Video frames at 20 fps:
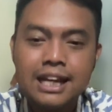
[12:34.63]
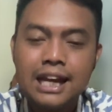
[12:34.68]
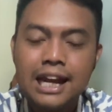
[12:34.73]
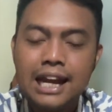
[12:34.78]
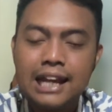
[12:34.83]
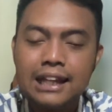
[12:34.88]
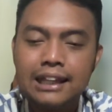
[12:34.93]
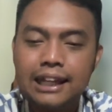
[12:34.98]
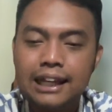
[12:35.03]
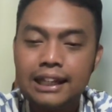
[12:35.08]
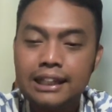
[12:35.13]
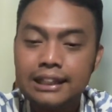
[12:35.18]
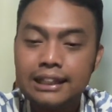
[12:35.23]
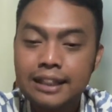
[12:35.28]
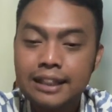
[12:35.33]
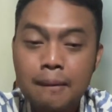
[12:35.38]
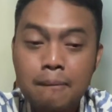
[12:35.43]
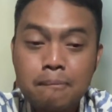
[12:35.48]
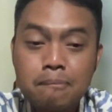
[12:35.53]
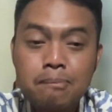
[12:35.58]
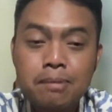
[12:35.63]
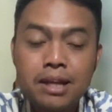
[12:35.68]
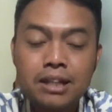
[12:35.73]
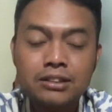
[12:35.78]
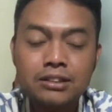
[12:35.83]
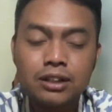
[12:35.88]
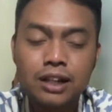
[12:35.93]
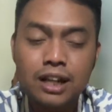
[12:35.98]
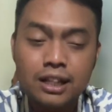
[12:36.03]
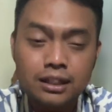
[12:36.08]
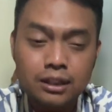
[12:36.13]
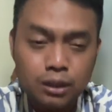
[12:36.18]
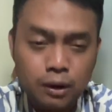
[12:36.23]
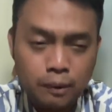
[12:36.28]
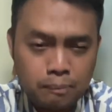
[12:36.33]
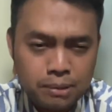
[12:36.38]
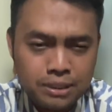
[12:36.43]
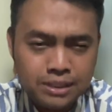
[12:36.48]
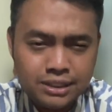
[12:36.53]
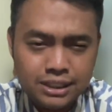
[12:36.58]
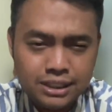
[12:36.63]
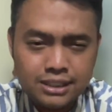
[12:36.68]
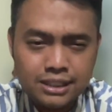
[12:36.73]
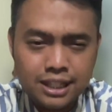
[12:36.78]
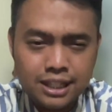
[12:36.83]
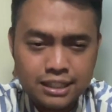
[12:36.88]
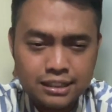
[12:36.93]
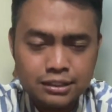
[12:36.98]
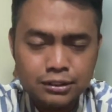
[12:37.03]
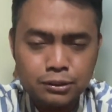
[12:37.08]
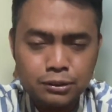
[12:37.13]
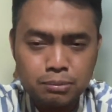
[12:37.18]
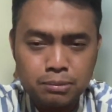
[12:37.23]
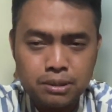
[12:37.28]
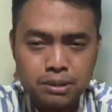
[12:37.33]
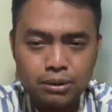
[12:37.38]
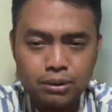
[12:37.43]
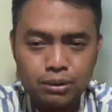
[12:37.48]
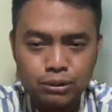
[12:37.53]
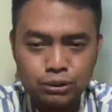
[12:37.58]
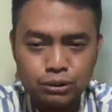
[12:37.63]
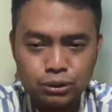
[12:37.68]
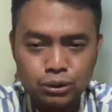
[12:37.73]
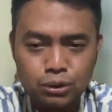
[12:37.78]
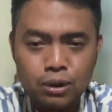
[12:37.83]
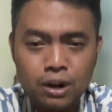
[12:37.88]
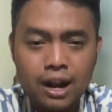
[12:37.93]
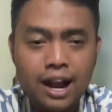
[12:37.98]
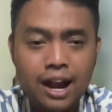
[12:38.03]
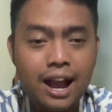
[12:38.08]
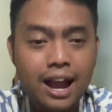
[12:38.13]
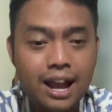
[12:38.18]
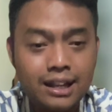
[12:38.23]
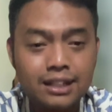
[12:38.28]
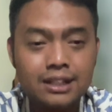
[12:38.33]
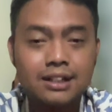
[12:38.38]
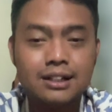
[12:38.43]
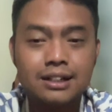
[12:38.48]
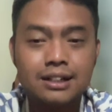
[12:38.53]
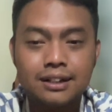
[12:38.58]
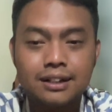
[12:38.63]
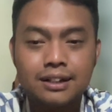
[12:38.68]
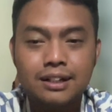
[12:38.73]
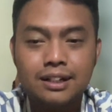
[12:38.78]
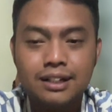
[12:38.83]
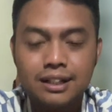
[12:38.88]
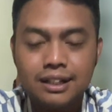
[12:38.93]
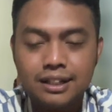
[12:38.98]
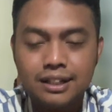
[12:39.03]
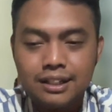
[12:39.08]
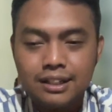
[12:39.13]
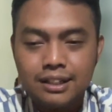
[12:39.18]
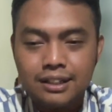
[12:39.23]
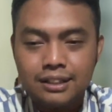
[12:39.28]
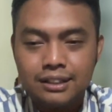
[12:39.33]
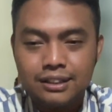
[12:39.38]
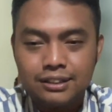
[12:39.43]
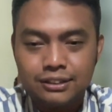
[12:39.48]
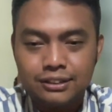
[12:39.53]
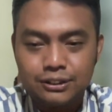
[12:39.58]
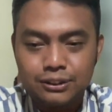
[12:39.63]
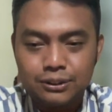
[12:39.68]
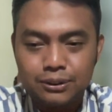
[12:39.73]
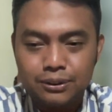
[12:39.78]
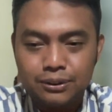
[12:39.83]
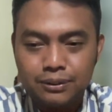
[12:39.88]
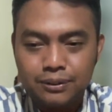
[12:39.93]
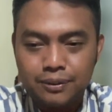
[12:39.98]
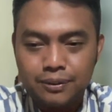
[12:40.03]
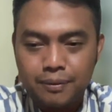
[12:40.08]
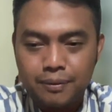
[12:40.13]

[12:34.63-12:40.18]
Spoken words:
and the entropy change has to be also higher. So